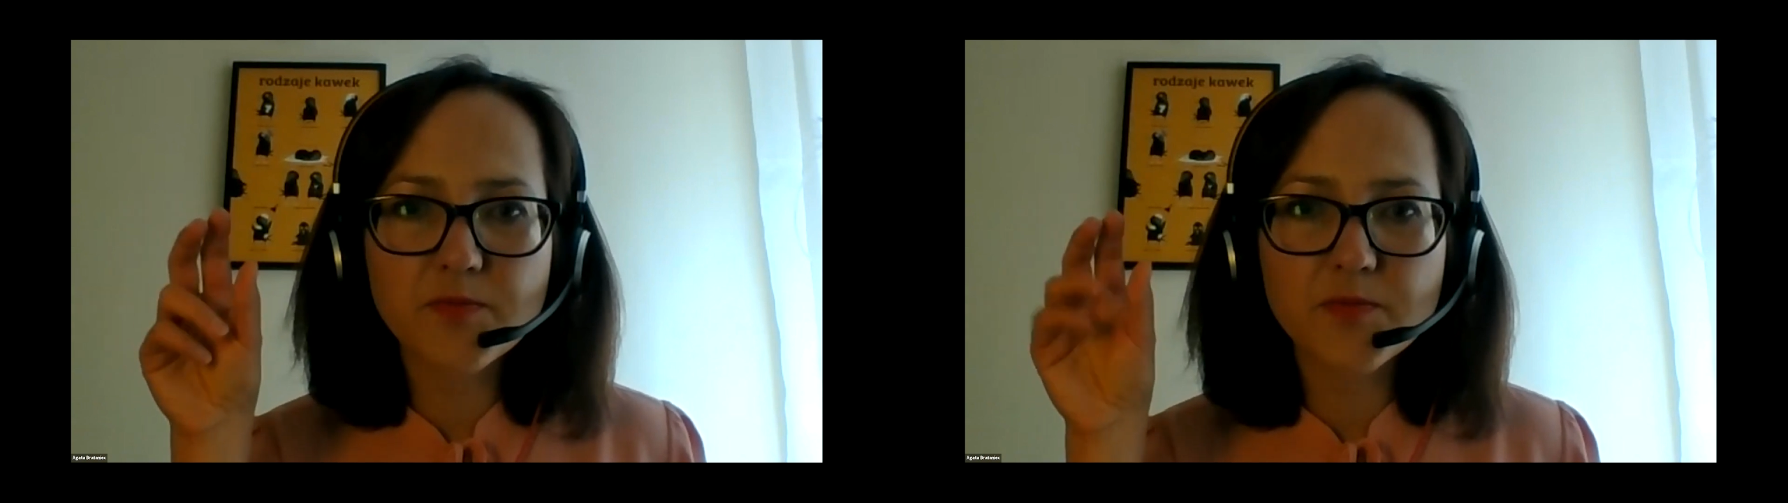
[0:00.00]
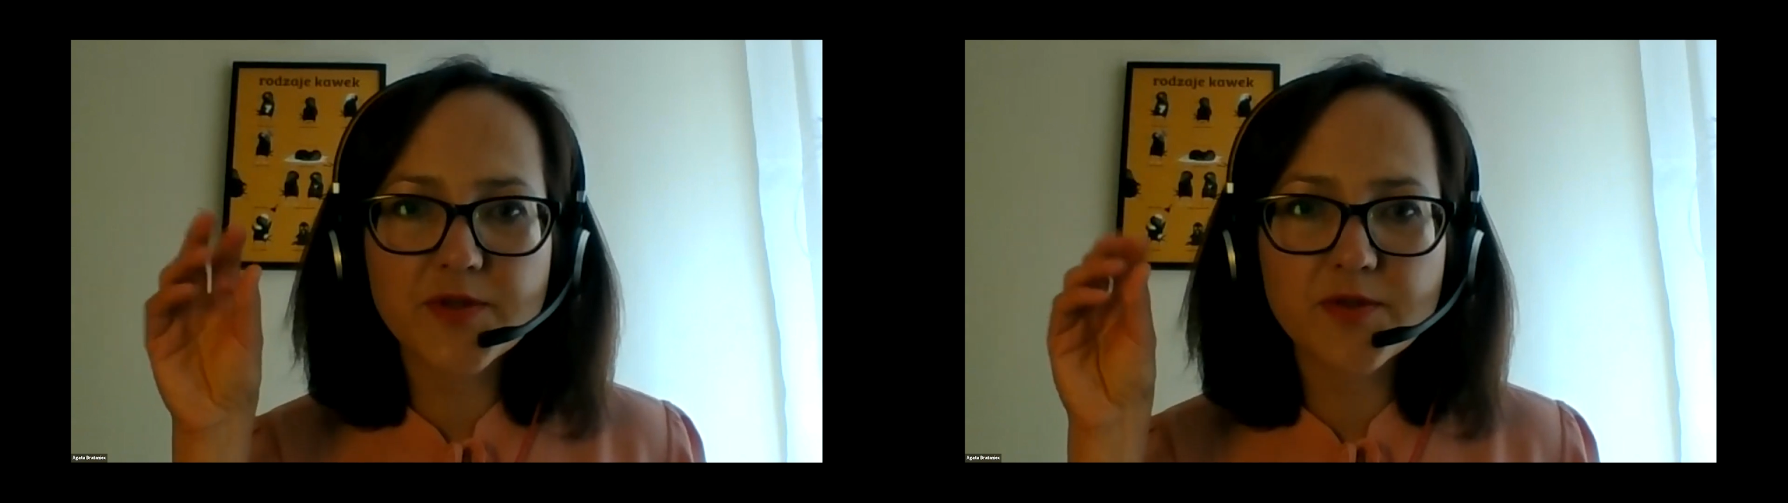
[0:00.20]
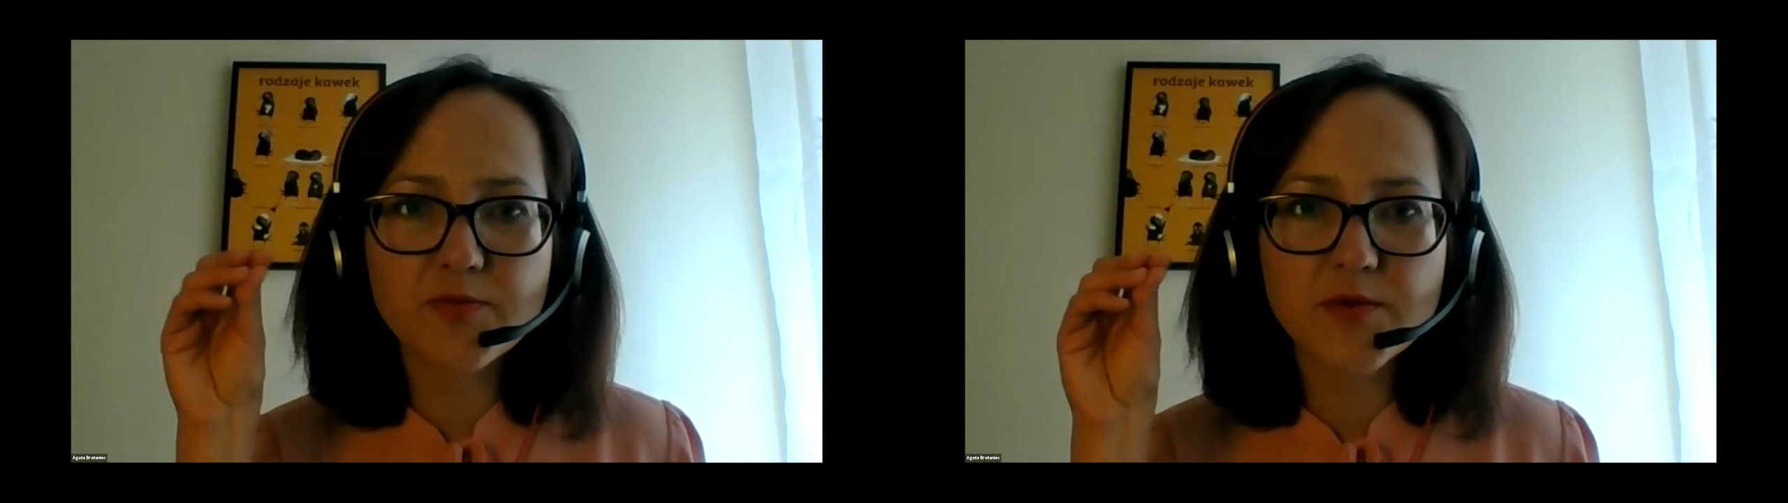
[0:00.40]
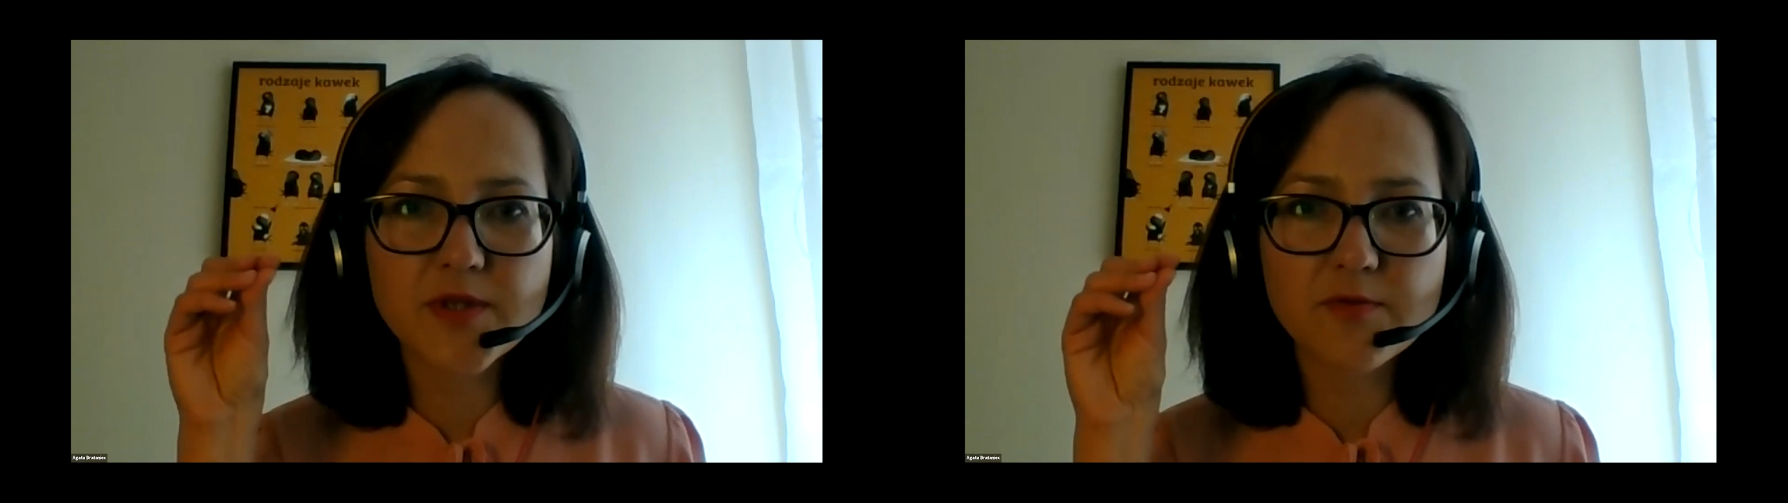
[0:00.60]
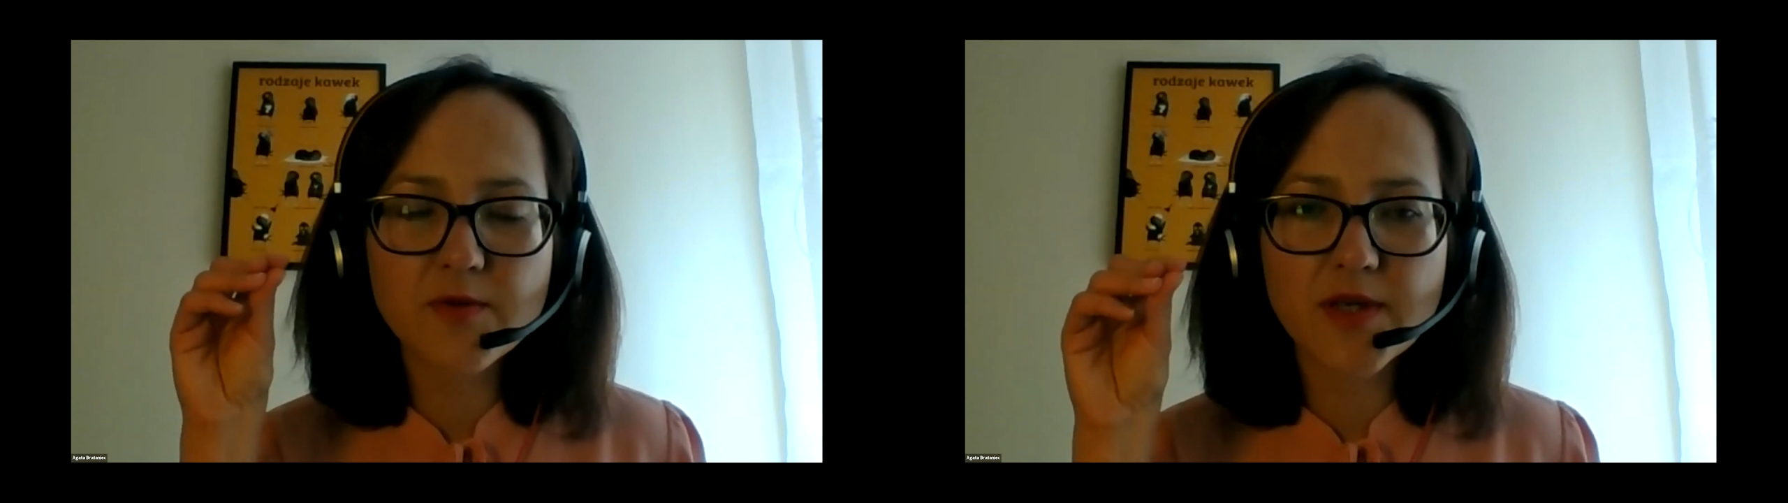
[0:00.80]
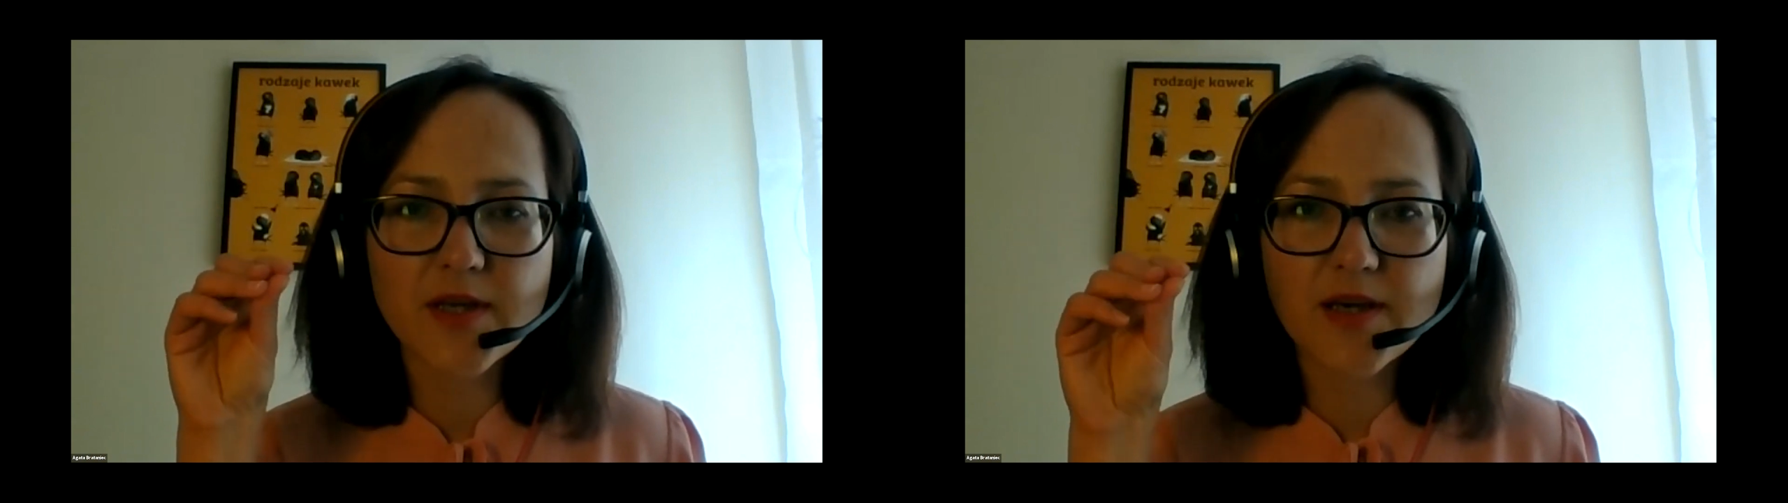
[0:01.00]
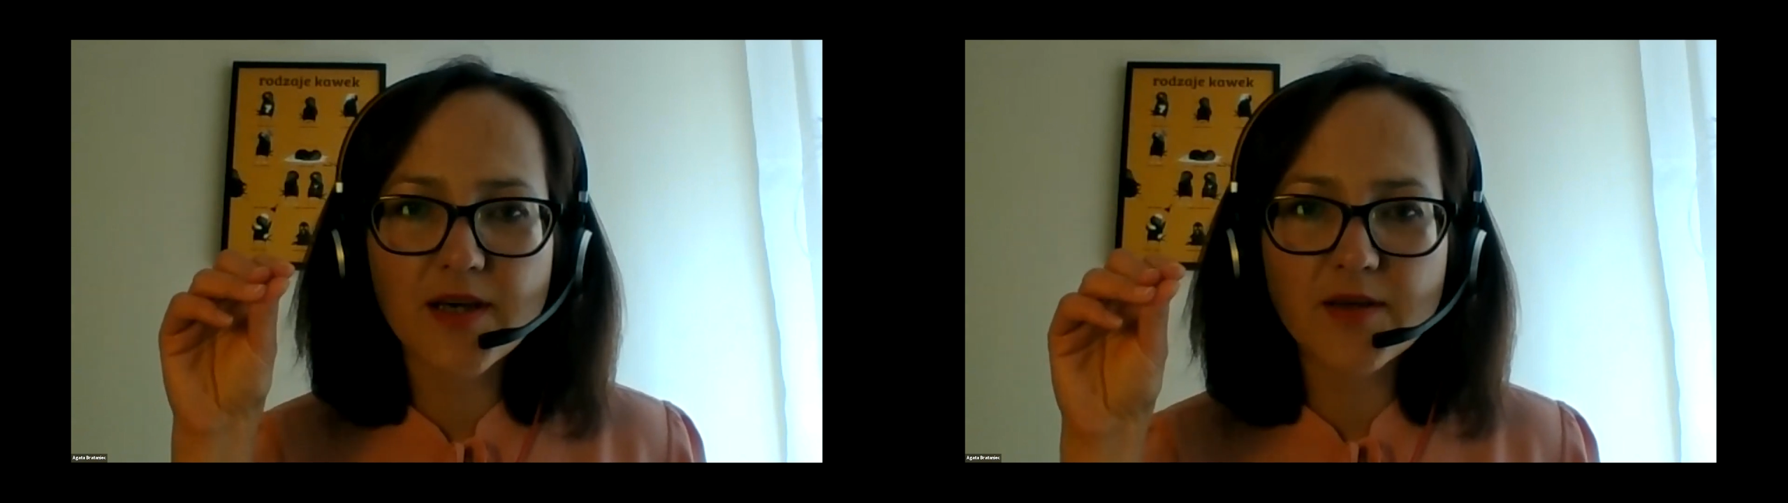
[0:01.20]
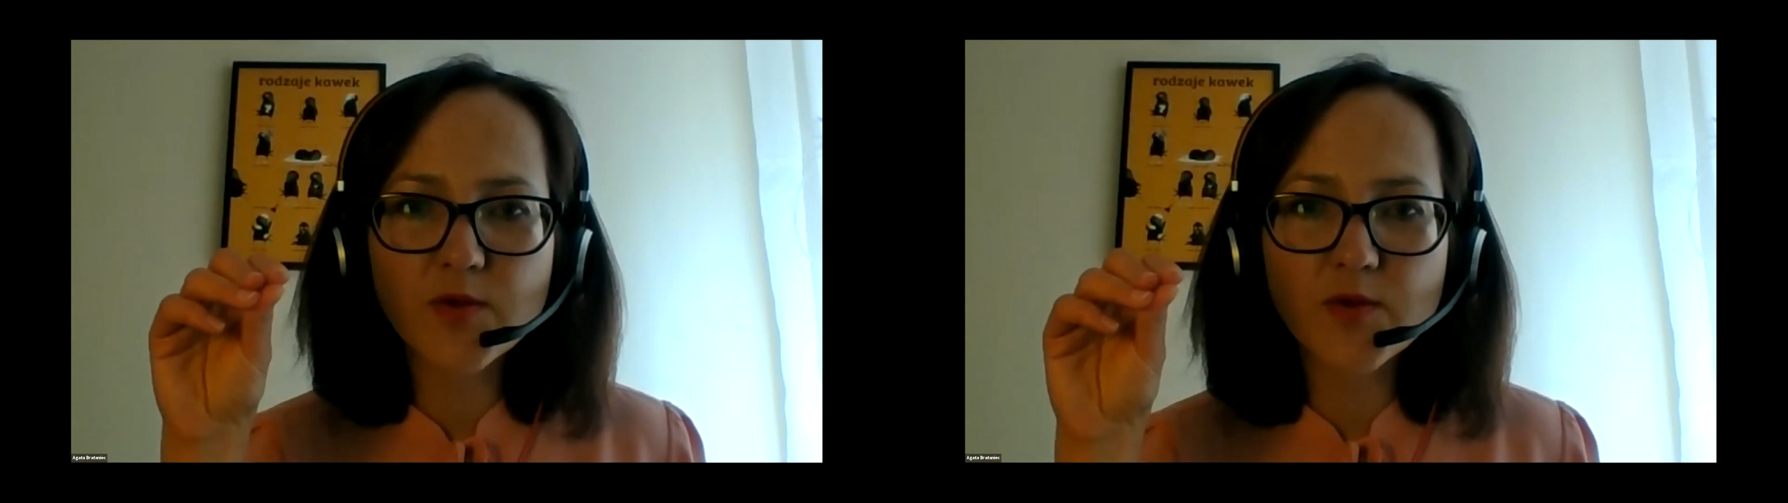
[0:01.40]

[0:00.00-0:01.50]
between, well, I